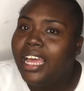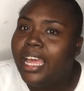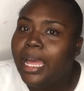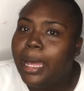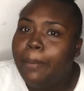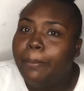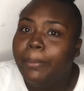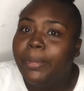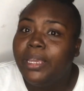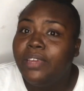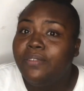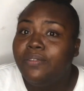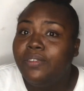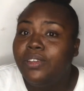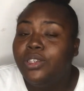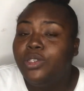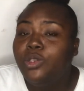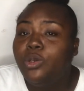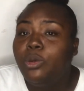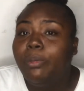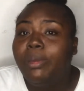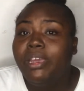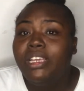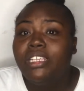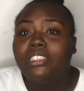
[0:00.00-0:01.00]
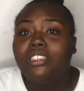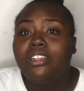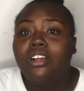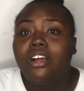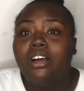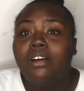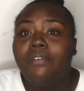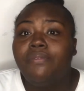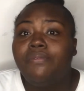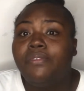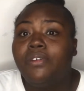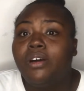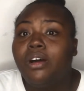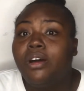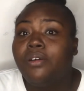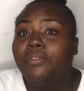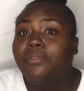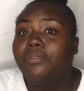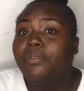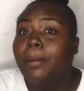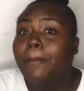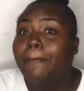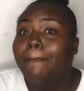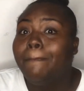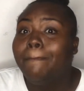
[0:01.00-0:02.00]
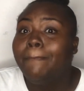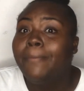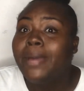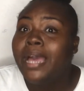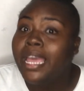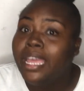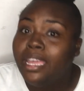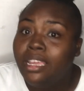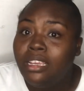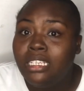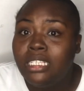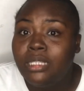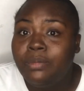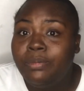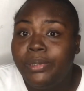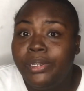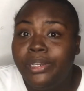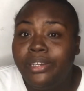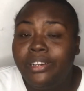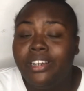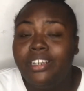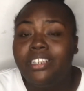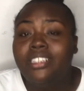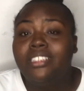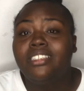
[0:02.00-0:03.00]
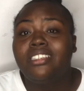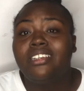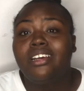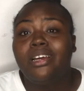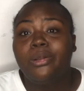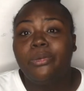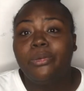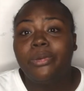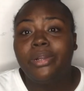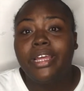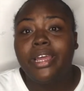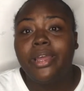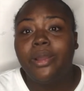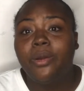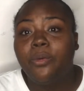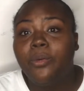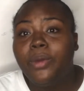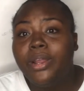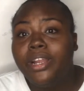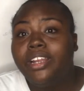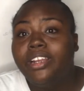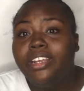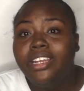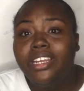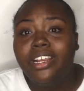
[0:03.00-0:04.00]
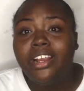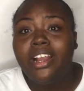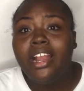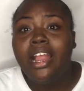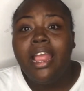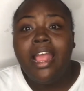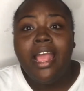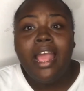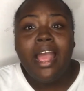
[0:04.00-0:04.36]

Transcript: I'm giving you based off of my experience, and when I went there,